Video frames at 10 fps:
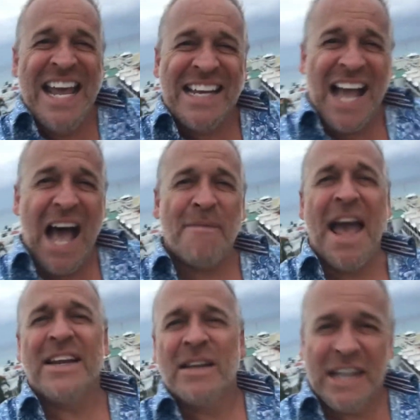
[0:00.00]

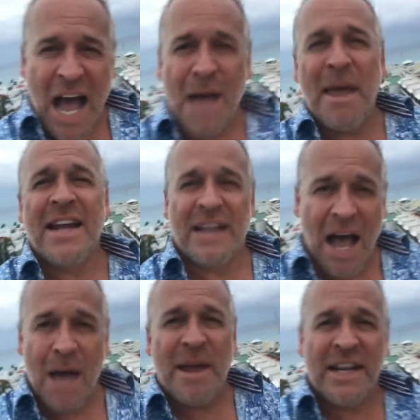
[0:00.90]
Comment, comment,
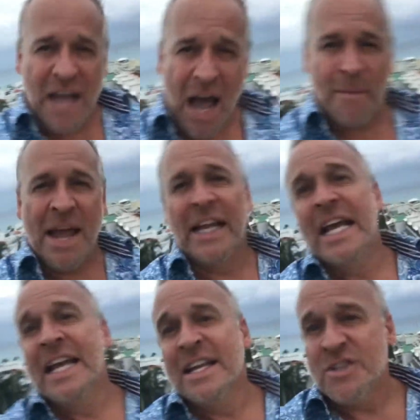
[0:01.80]
comment, comment.
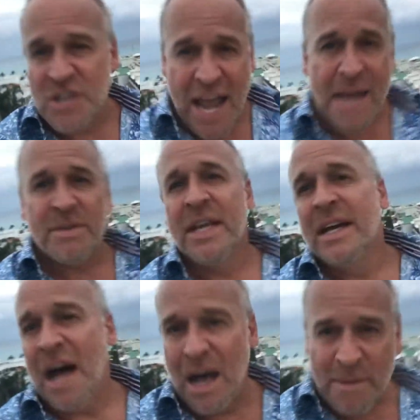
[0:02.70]
James,
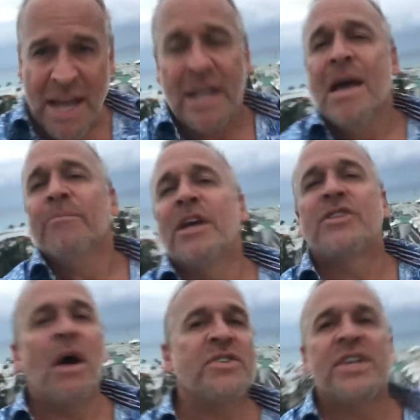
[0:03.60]
I'm in. But
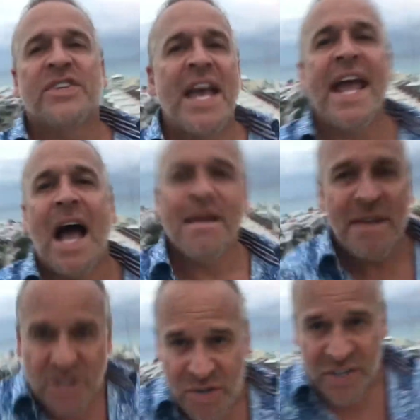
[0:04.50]
don't just say, I'm
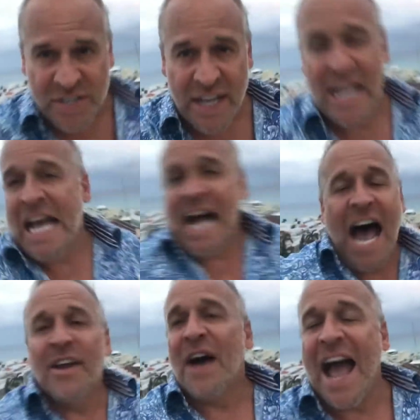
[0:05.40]
interested. I
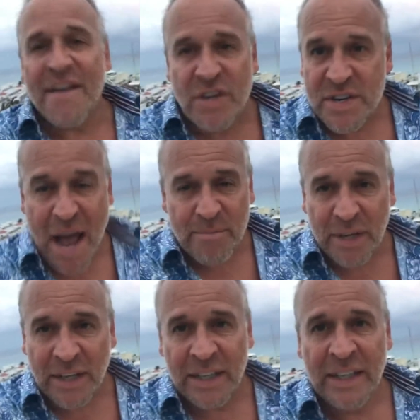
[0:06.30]
don't have your number.